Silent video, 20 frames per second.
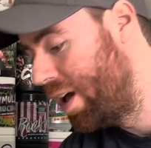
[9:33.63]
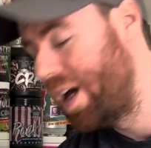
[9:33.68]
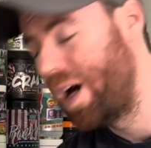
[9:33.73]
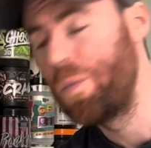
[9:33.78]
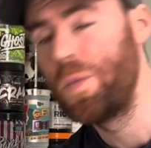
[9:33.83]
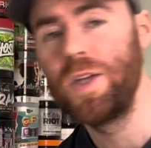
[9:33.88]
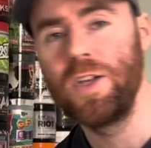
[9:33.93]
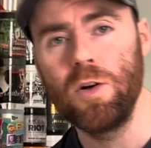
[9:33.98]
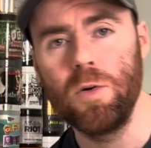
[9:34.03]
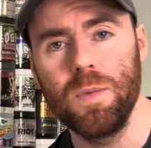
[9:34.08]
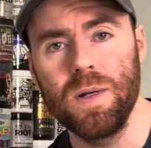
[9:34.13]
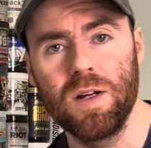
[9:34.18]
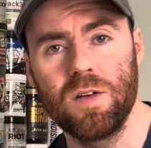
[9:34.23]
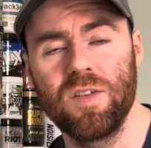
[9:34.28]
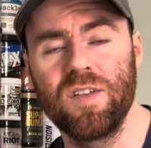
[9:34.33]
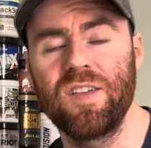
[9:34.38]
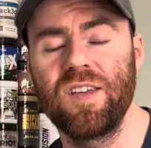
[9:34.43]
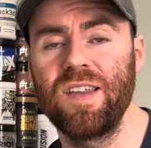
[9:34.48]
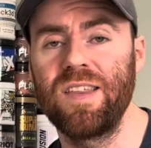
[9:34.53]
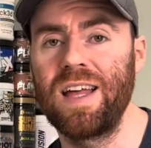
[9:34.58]
And we normally only
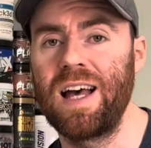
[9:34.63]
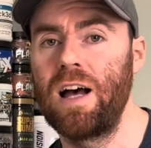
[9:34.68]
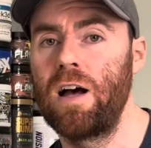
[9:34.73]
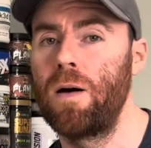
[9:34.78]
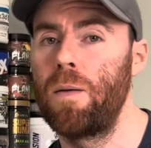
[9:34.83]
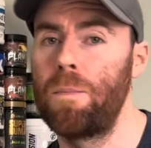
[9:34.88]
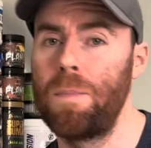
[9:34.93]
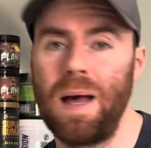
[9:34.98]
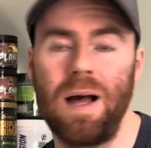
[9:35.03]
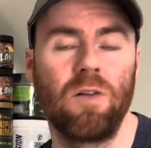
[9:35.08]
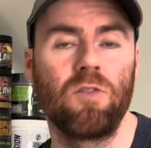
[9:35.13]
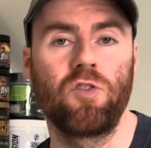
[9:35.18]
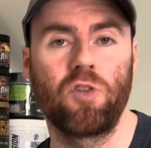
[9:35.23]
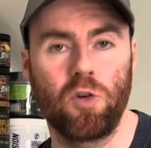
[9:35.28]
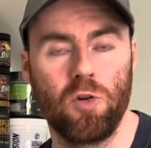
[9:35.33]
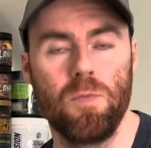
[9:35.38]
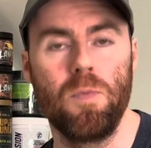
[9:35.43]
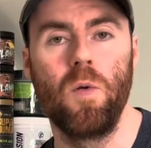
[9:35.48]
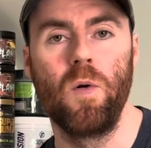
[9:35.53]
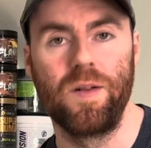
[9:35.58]
see that at about
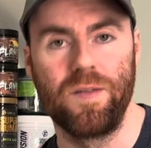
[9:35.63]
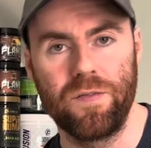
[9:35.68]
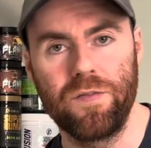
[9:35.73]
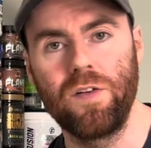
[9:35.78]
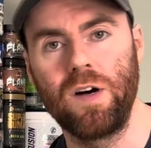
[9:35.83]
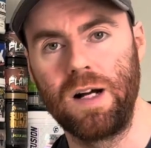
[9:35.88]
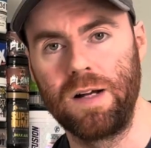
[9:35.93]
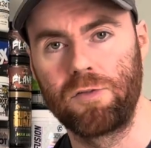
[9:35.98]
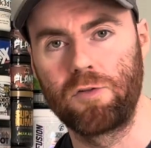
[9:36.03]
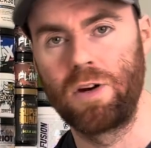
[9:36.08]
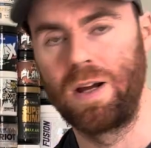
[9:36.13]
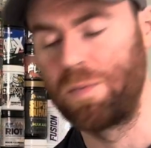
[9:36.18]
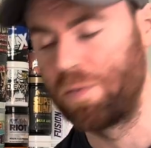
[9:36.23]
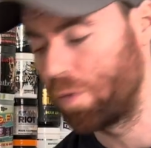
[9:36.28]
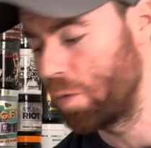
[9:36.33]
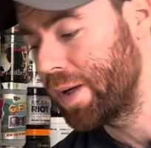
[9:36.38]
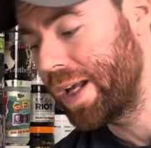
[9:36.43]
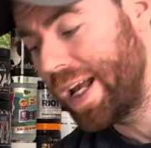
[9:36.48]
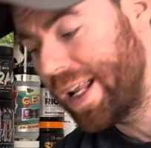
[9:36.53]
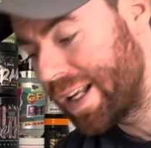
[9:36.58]
2.5 grams. So
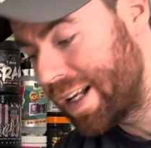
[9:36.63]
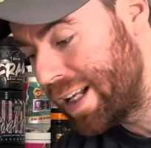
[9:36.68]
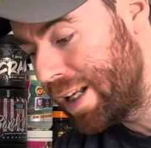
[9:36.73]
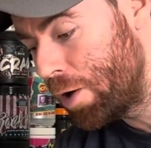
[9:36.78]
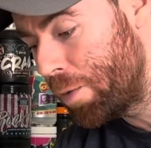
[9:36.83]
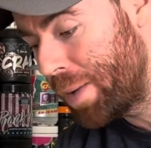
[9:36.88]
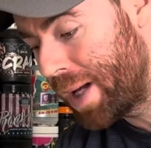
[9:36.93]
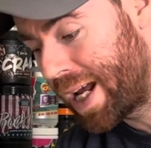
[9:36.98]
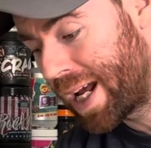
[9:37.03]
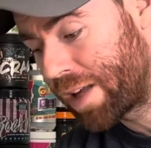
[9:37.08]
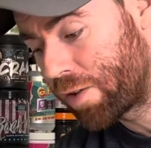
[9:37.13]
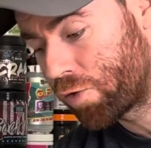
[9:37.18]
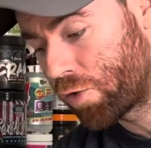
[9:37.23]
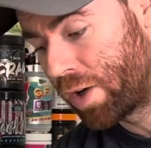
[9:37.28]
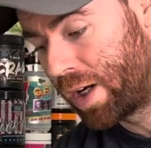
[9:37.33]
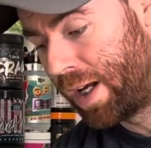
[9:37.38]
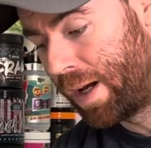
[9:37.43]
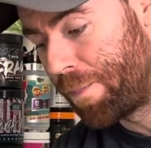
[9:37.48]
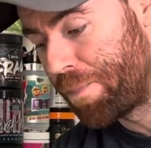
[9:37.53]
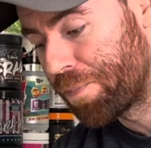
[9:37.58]
we're getting a little bit extra
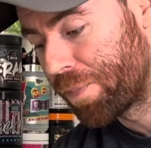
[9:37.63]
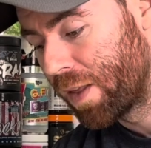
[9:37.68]
here.